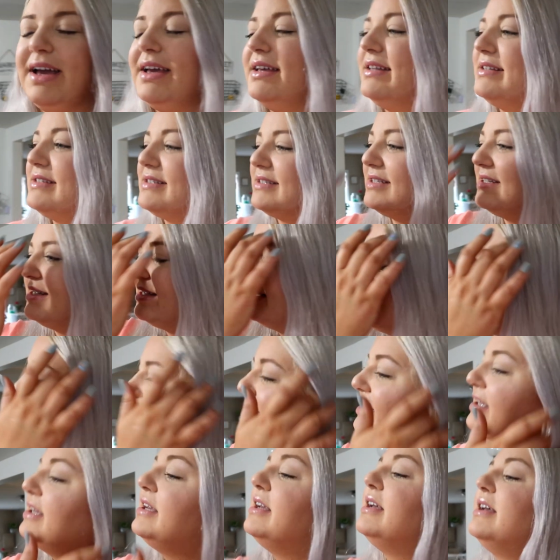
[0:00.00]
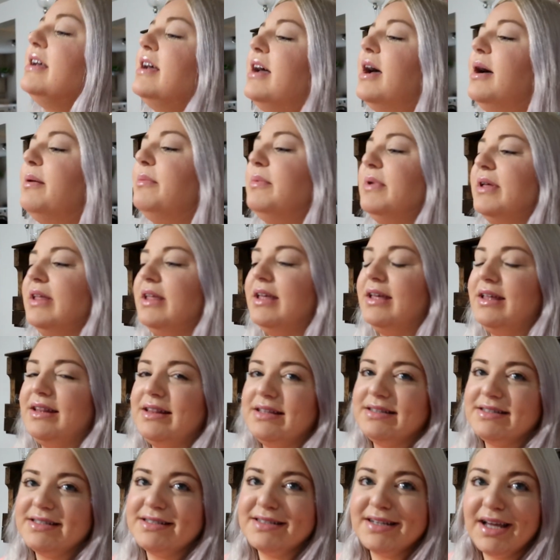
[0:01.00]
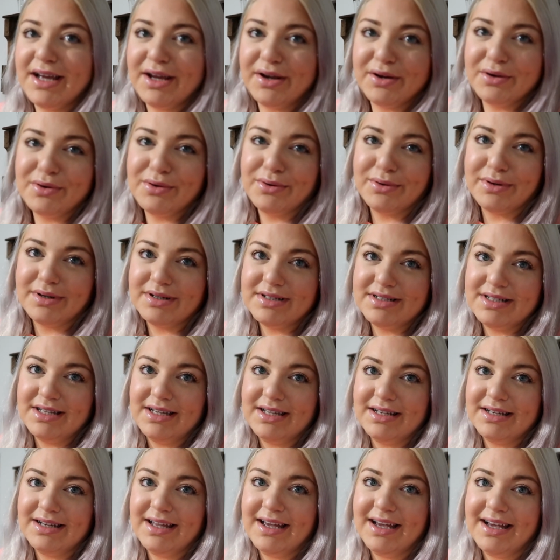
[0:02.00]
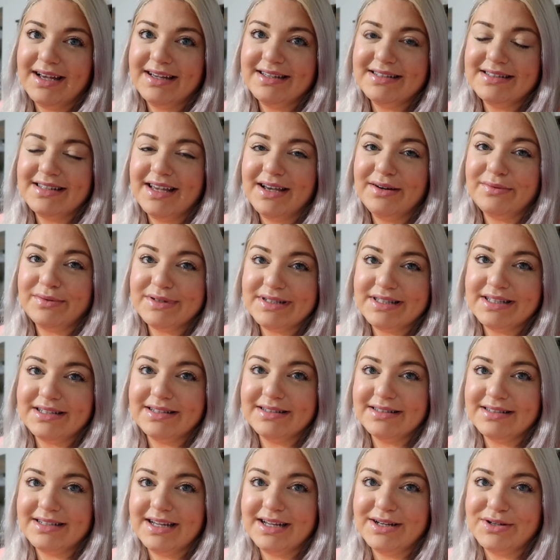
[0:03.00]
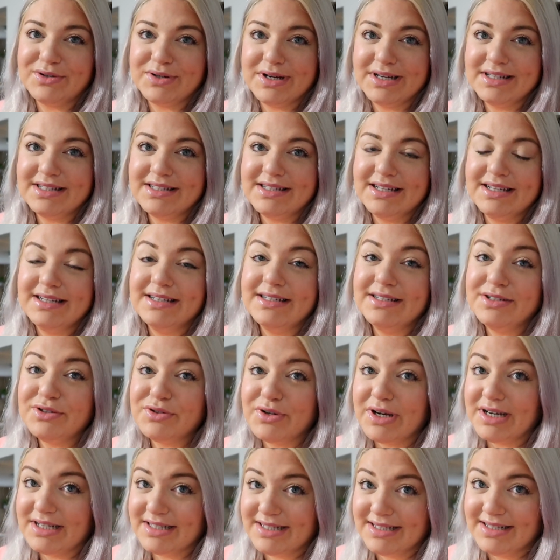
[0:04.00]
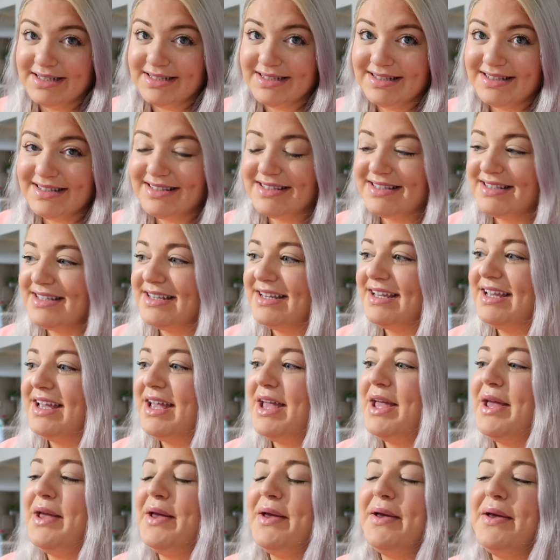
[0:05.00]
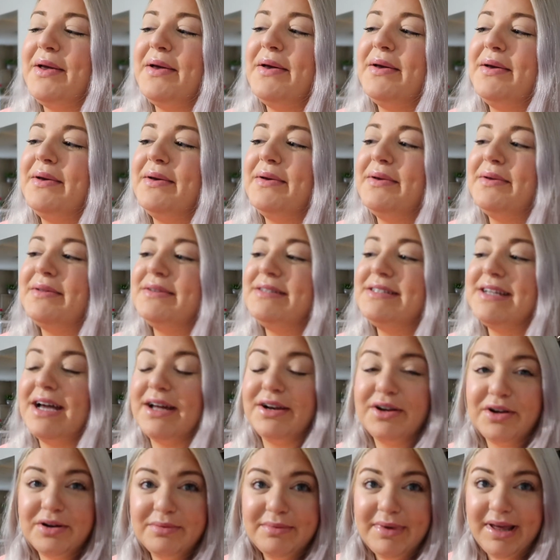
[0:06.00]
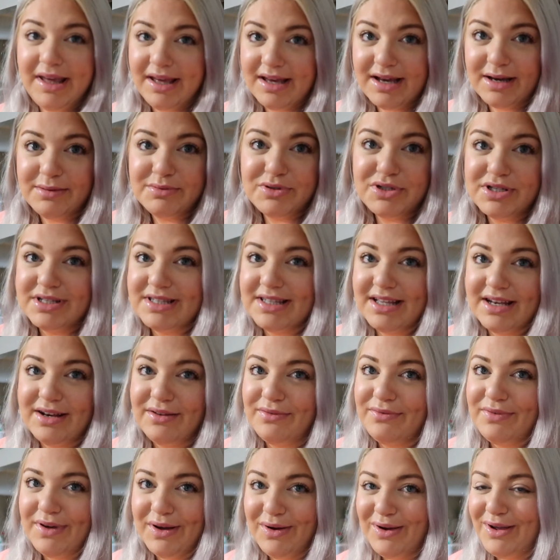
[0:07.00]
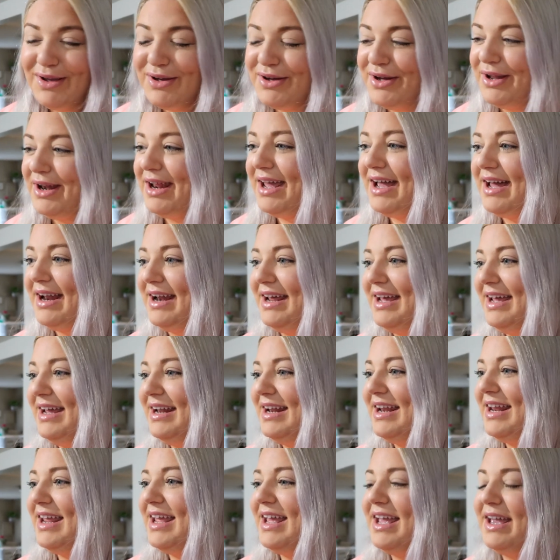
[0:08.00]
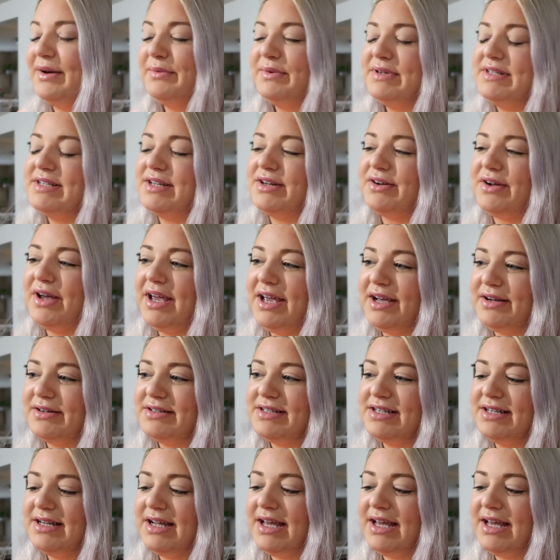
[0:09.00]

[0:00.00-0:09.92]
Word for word: guys. Amelia, this entire quarantine, has every single day dressed in dresses. Done her makeup, she's getting very good at it, and we did her hair